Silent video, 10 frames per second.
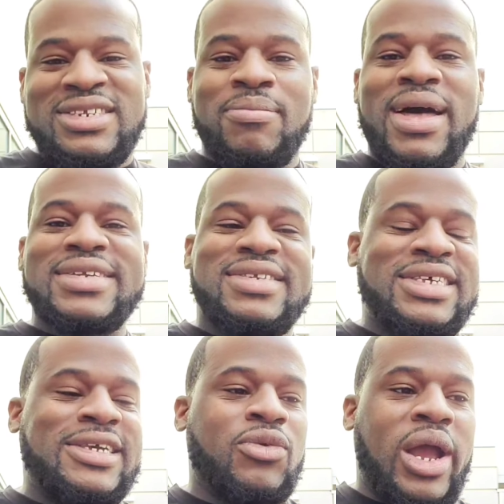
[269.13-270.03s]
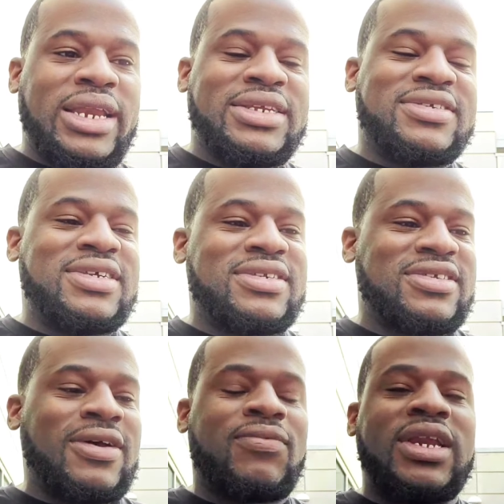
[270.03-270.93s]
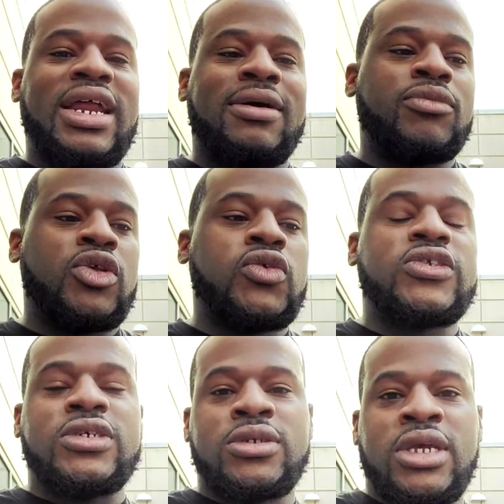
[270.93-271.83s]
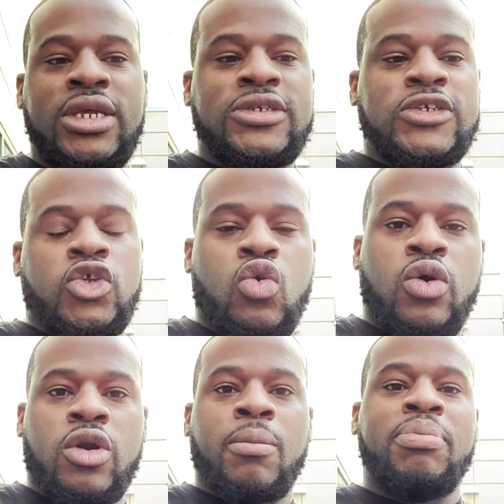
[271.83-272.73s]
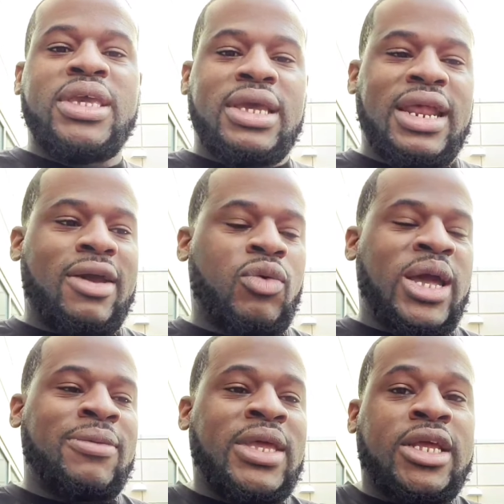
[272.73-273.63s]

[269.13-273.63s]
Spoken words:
my scene, right? This isn't something that I'm used to doing or being at, right?